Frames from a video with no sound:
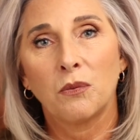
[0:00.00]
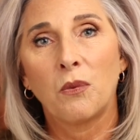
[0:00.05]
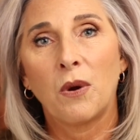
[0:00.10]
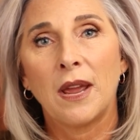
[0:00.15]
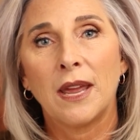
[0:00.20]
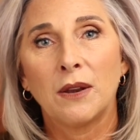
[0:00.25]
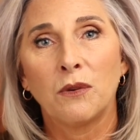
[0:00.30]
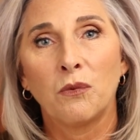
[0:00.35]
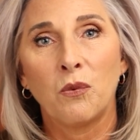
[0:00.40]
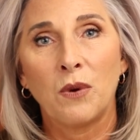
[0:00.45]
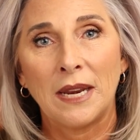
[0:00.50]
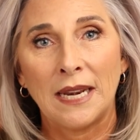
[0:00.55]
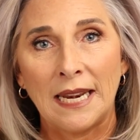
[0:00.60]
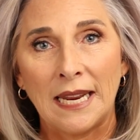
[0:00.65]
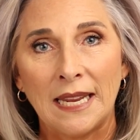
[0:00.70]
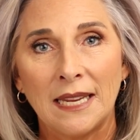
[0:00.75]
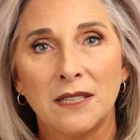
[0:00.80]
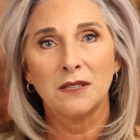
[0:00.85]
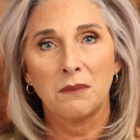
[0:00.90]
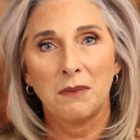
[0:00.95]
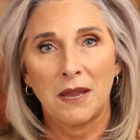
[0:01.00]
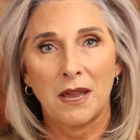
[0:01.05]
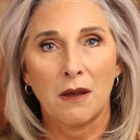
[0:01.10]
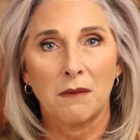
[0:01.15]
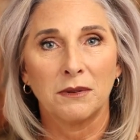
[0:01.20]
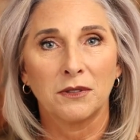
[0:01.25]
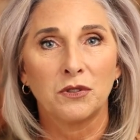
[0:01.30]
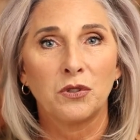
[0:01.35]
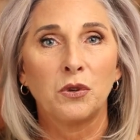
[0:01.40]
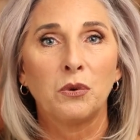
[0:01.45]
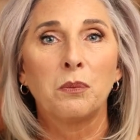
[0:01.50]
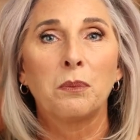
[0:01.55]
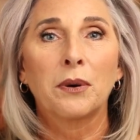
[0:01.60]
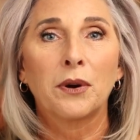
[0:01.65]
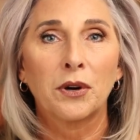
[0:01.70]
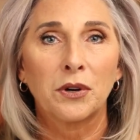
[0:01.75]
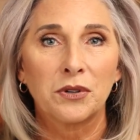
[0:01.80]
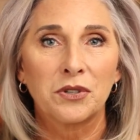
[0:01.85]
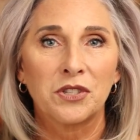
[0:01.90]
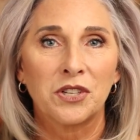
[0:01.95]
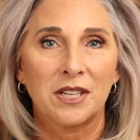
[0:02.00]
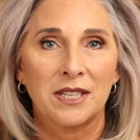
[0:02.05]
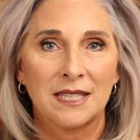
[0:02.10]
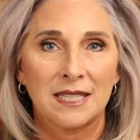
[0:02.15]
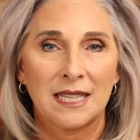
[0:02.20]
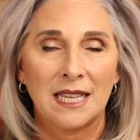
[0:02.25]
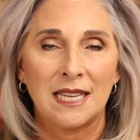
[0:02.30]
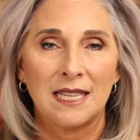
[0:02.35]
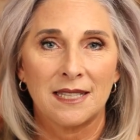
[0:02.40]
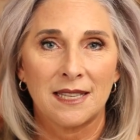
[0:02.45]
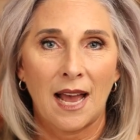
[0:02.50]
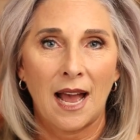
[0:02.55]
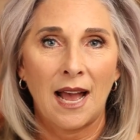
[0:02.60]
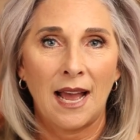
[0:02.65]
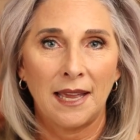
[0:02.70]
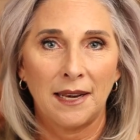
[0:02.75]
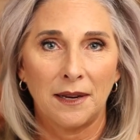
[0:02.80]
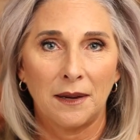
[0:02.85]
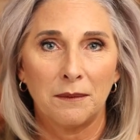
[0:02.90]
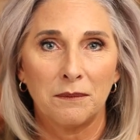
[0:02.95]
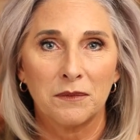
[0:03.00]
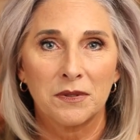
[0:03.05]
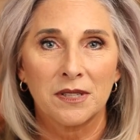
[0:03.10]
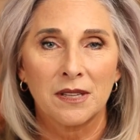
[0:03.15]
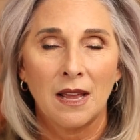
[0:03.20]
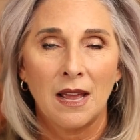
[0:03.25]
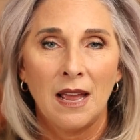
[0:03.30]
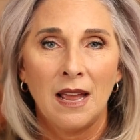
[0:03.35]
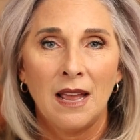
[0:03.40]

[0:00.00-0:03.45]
when we need to be able to purchase these items.